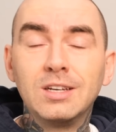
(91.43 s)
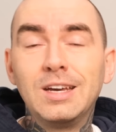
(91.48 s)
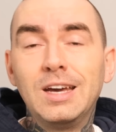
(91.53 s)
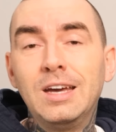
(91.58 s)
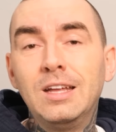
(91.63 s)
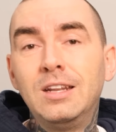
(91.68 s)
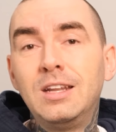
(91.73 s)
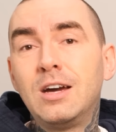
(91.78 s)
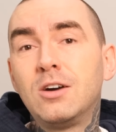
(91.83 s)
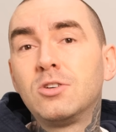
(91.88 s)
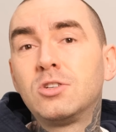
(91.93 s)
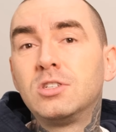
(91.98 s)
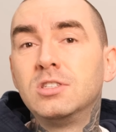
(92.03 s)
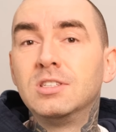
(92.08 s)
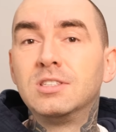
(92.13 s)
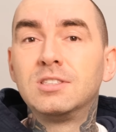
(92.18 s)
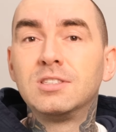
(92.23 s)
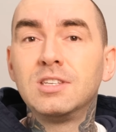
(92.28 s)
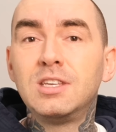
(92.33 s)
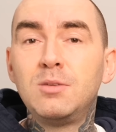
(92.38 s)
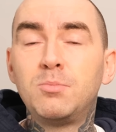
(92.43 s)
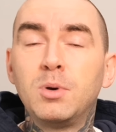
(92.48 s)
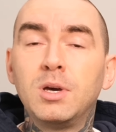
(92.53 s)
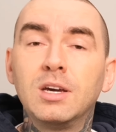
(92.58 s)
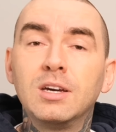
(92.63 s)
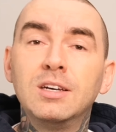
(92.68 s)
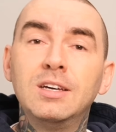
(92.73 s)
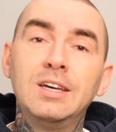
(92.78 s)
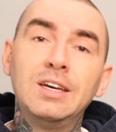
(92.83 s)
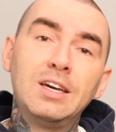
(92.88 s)
And now she's
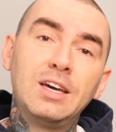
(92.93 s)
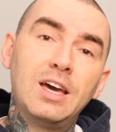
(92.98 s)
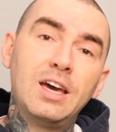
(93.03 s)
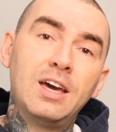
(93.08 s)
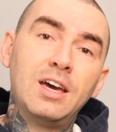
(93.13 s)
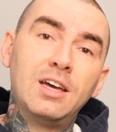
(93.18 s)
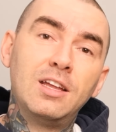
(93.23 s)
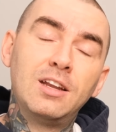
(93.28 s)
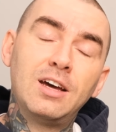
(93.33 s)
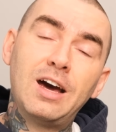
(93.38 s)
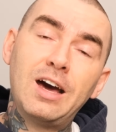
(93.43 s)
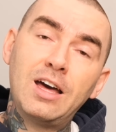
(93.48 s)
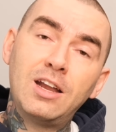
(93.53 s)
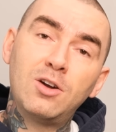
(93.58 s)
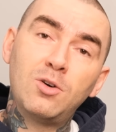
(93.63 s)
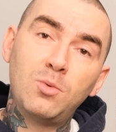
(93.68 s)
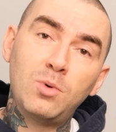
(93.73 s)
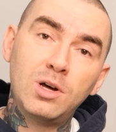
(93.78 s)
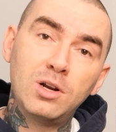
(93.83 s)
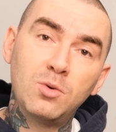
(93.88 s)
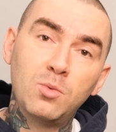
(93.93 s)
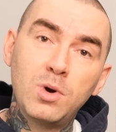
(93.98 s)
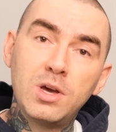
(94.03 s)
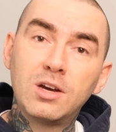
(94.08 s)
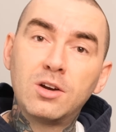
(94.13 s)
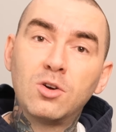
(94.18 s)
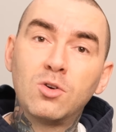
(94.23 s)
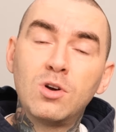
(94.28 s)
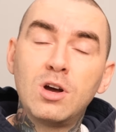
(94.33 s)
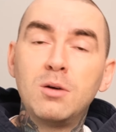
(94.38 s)
sleeping, and I don't want to
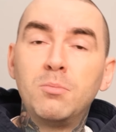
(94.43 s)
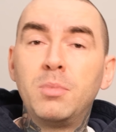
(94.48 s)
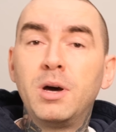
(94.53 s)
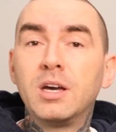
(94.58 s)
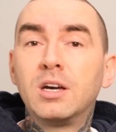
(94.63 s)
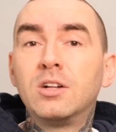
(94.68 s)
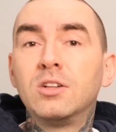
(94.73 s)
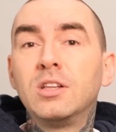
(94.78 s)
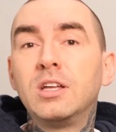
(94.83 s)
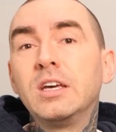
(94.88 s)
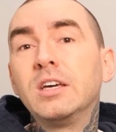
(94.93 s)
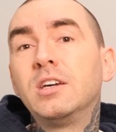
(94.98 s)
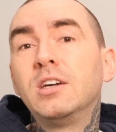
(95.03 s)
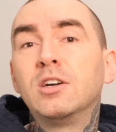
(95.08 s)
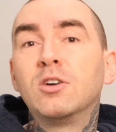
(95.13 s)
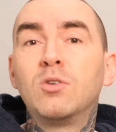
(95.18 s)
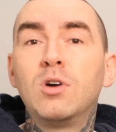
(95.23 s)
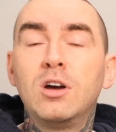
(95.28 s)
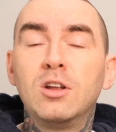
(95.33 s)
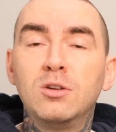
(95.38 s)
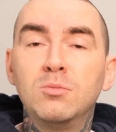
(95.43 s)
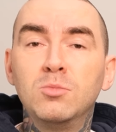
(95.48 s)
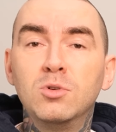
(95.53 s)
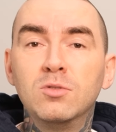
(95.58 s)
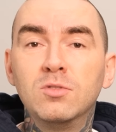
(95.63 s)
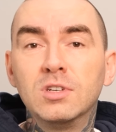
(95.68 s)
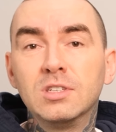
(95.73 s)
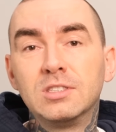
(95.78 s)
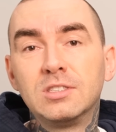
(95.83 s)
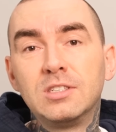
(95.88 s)
wake her up by clanking around and
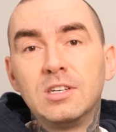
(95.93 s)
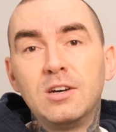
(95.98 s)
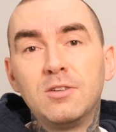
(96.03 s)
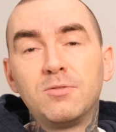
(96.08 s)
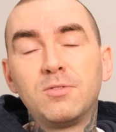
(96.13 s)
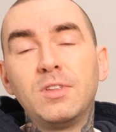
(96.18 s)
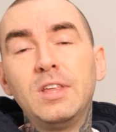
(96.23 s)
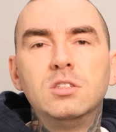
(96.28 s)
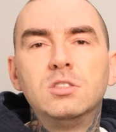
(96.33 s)
moving stuff.